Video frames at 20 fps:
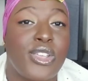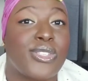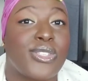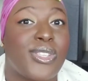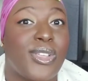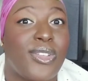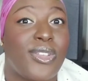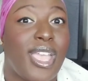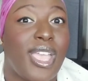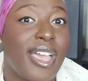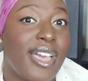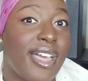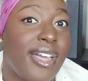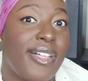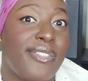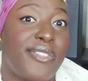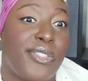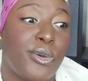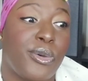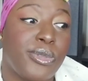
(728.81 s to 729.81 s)
So yeah,
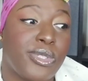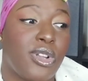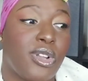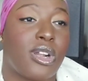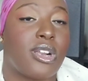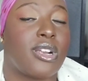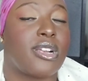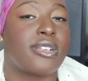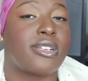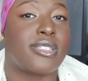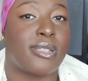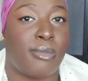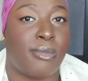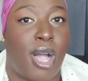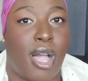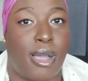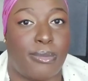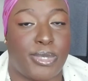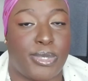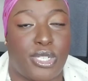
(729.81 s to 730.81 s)
those are some
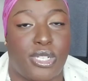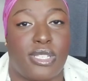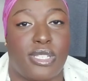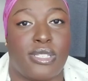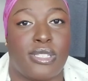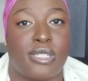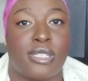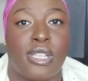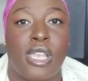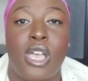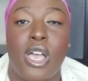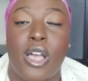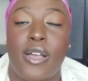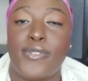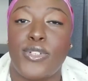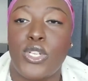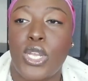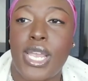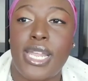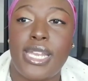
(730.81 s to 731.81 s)
options
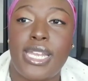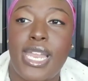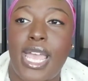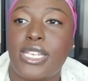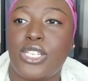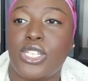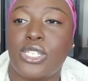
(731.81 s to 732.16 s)
of trying that,